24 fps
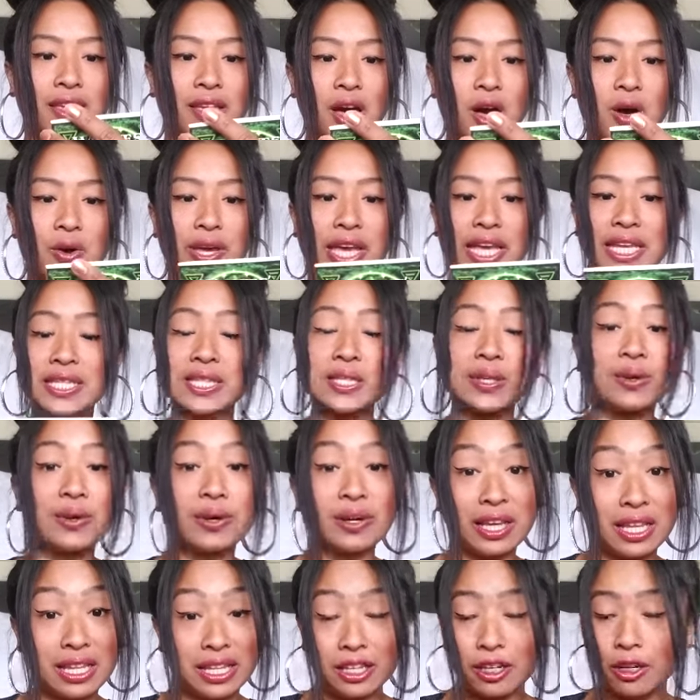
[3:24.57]
Okay, so
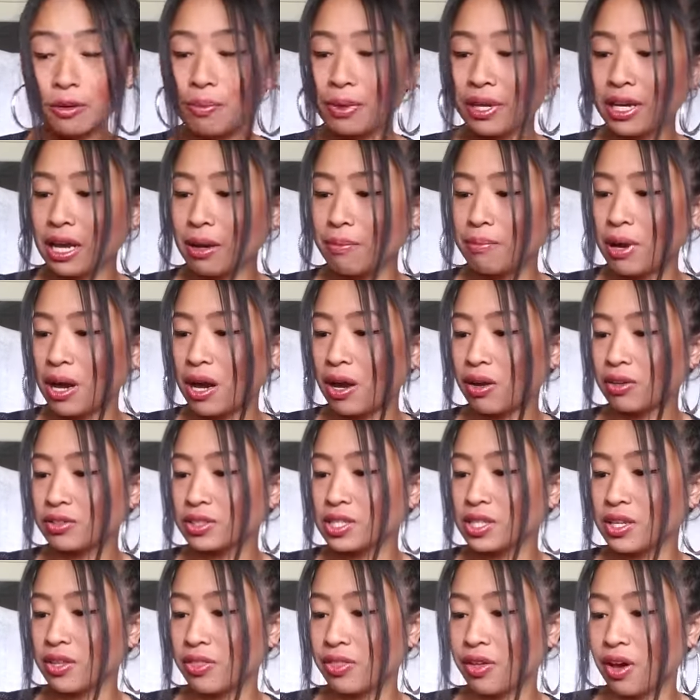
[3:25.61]
a little bit about
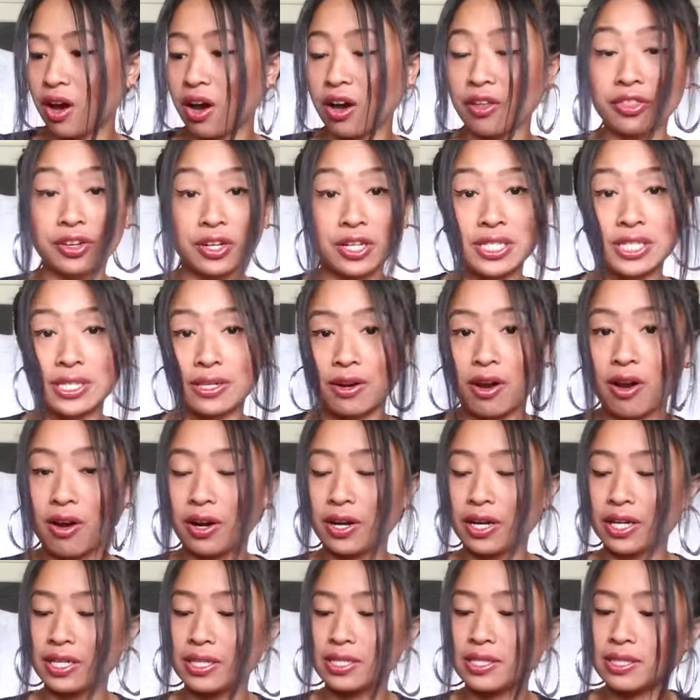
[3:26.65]
the authors and
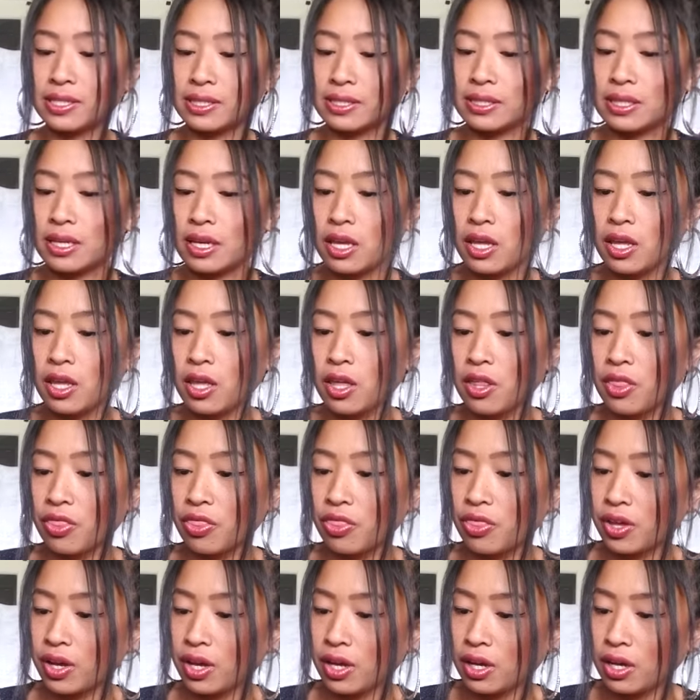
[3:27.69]
artists.
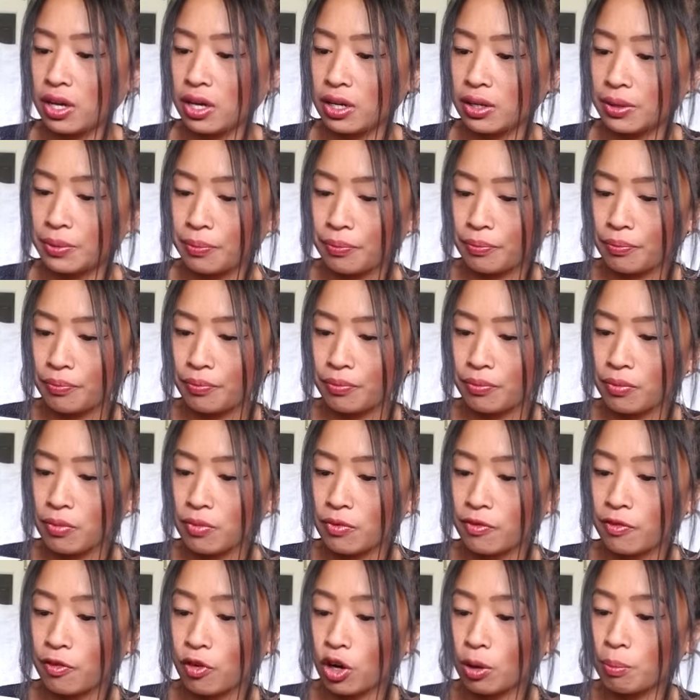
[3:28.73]
The
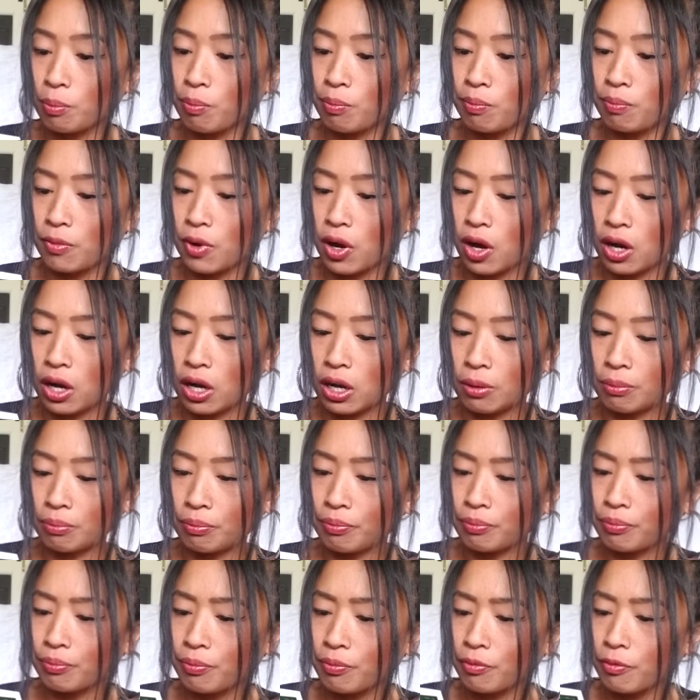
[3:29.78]
for
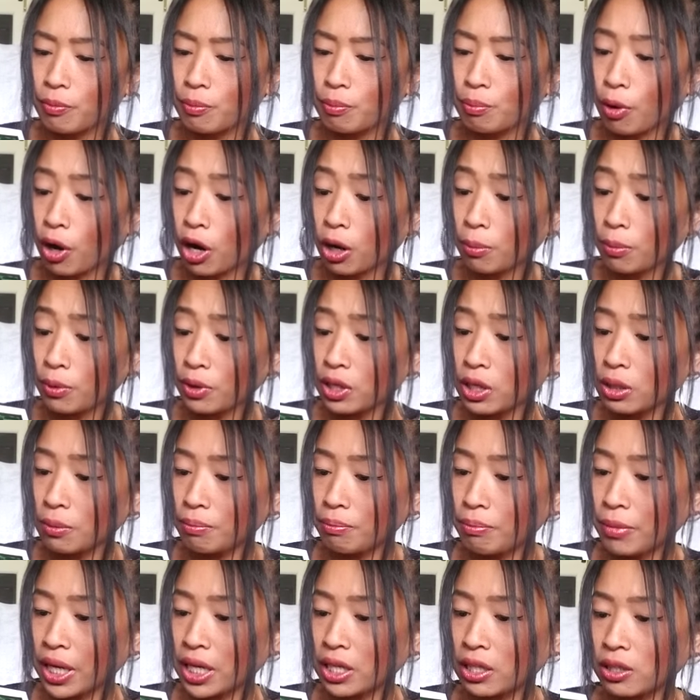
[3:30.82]
Barbara
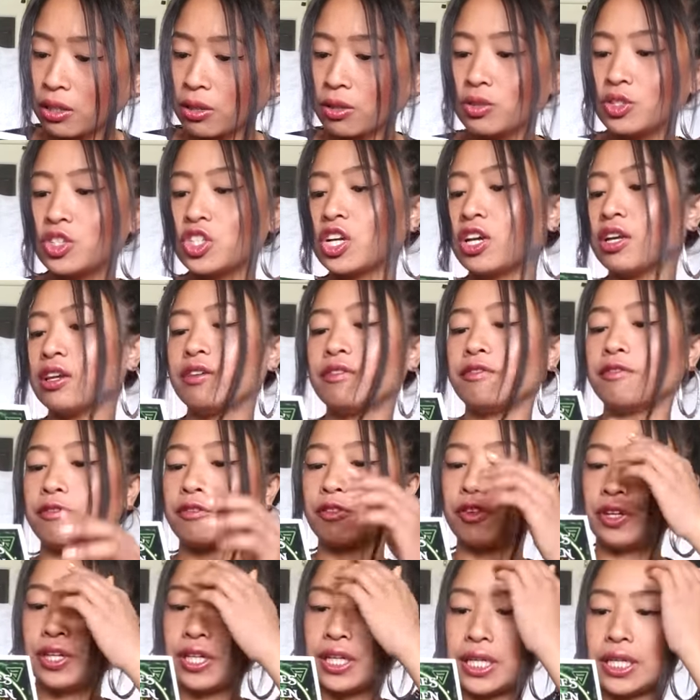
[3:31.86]

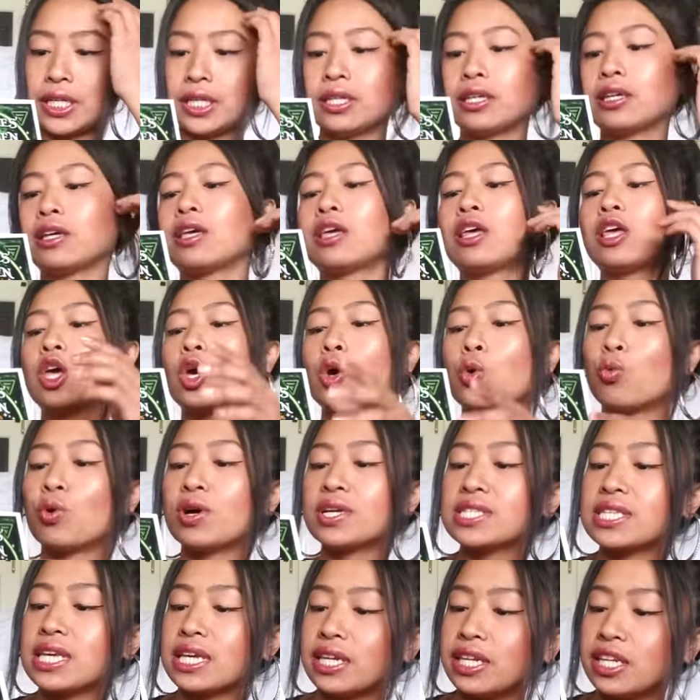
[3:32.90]
meoklejohn-free
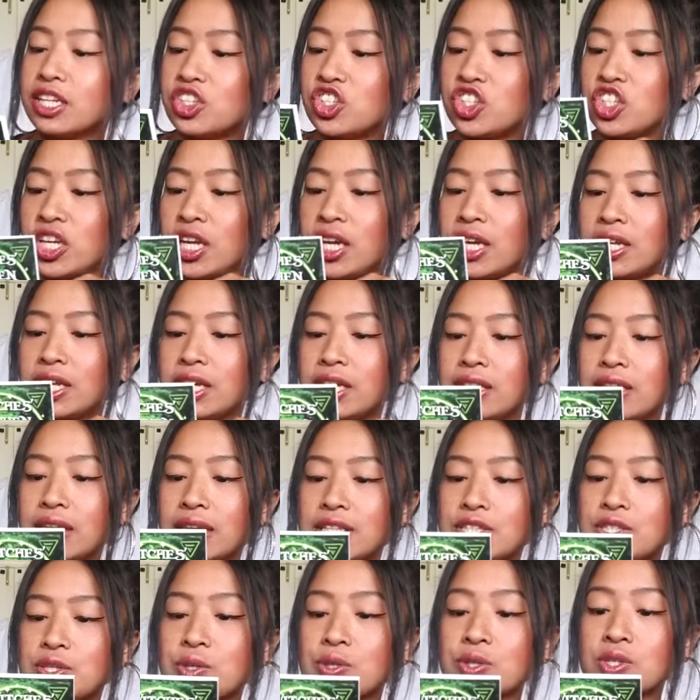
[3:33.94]
was initiated
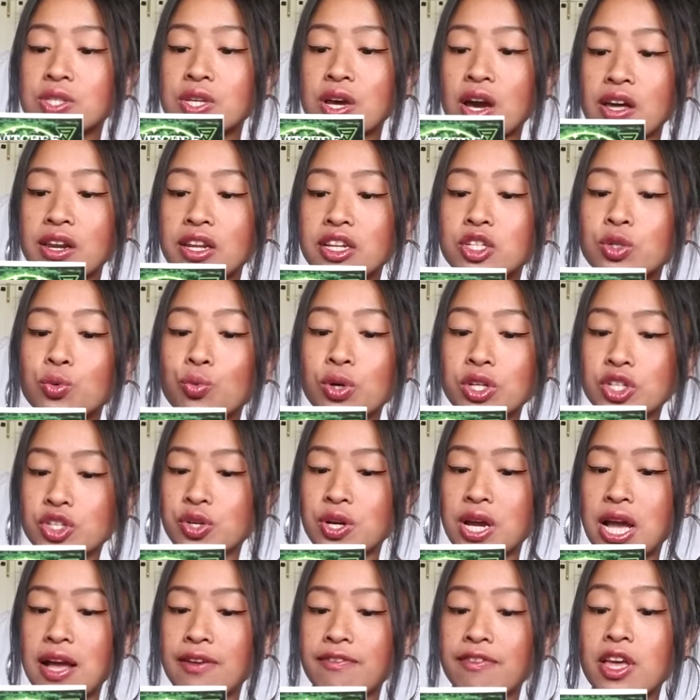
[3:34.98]
into Scottish
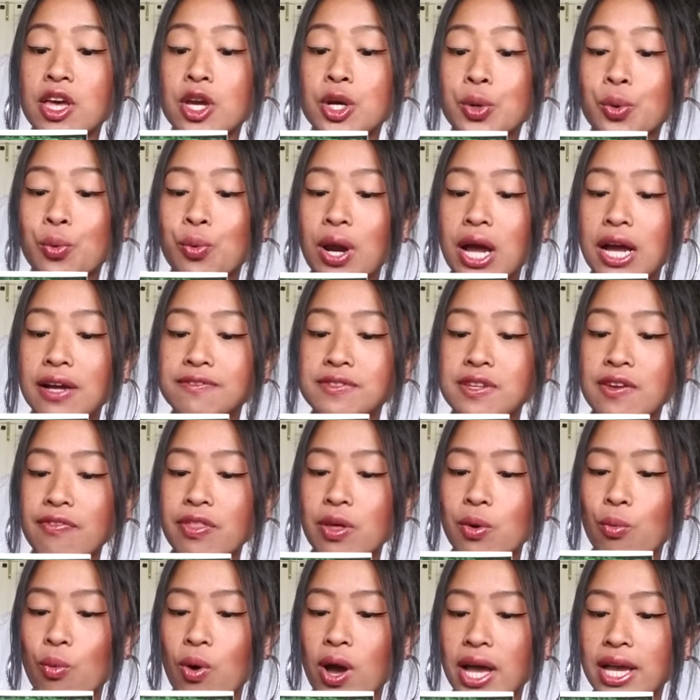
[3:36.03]
witchcraft, craft of
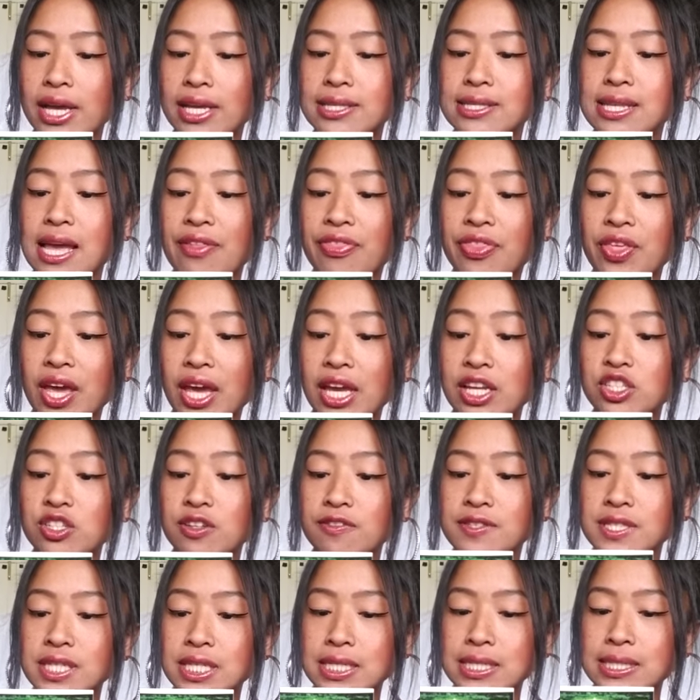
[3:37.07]
the wise, at the age of
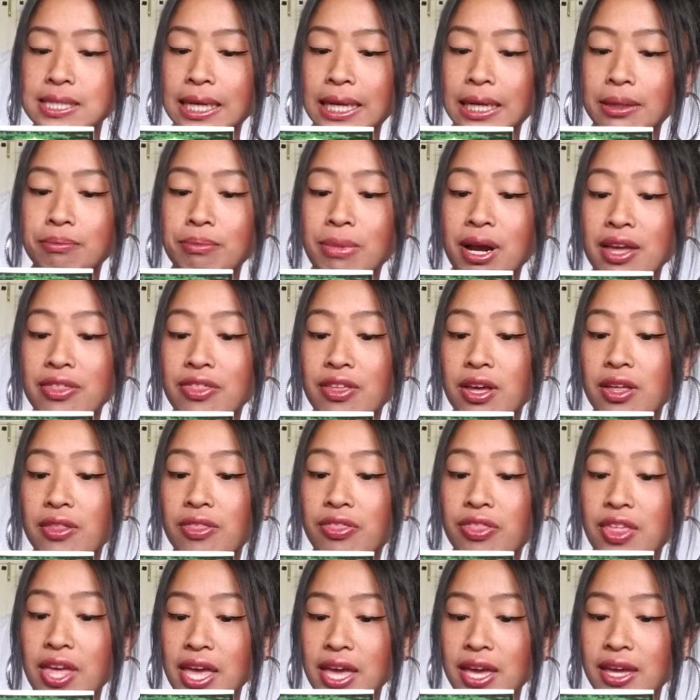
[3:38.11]
16 by the
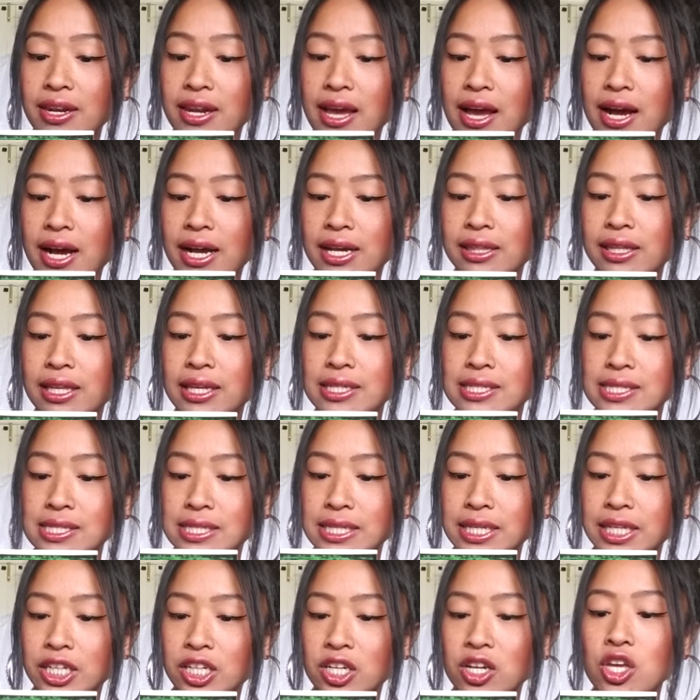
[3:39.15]
then Highland
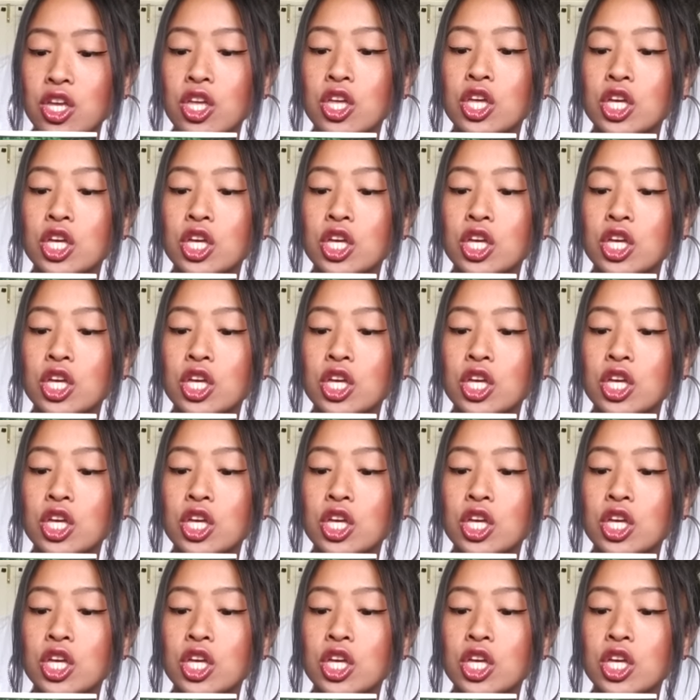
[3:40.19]
seer